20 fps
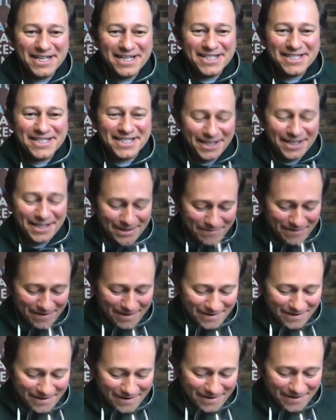So I'm
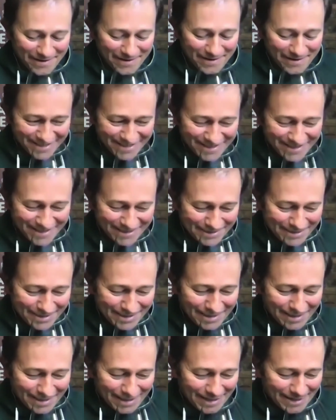very excited
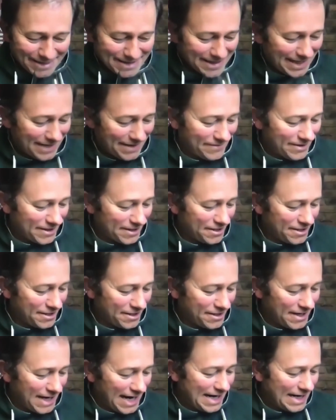to give it a crack.